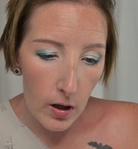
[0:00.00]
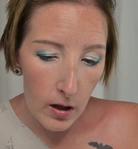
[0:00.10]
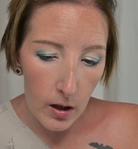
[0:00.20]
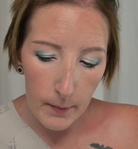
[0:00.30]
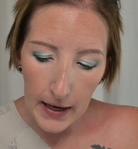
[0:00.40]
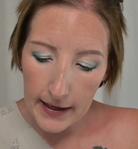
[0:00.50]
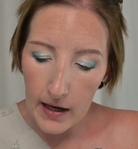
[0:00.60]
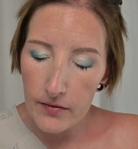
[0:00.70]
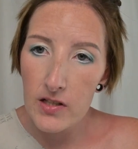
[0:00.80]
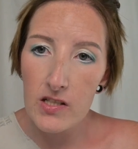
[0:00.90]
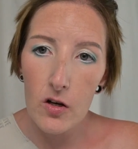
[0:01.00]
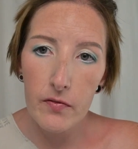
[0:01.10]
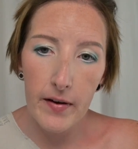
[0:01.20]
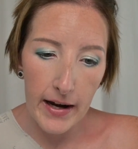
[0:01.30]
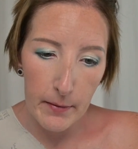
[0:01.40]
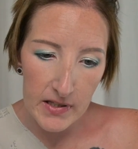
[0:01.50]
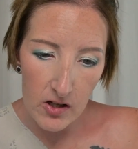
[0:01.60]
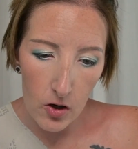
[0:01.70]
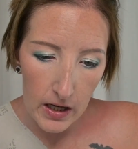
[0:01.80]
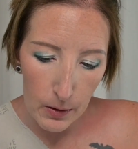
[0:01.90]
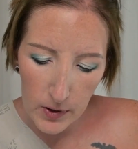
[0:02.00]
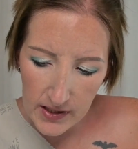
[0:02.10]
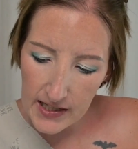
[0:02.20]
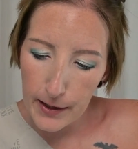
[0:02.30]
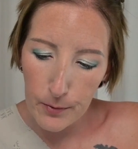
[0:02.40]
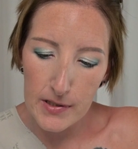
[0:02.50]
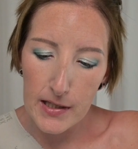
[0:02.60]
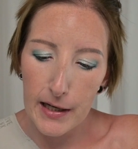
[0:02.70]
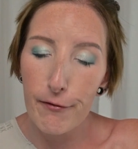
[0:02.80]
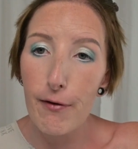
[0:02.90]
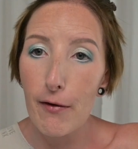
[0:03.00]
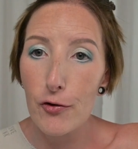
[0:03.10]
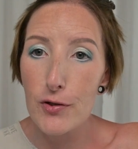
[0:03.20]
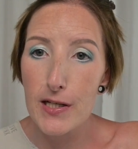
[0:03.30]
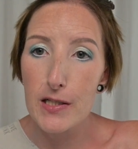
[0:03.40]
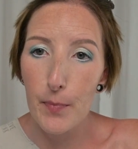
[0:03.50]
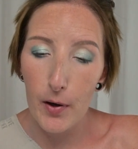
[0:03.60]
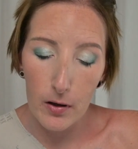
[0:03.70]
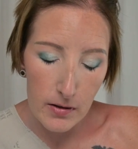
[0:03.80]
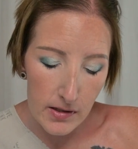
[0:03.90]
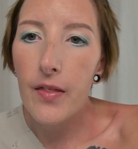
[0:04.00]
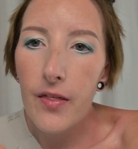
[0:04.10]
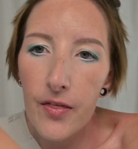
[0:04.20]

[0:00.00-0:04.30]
I got this off Amazon. I want to say it was like $5 or $6.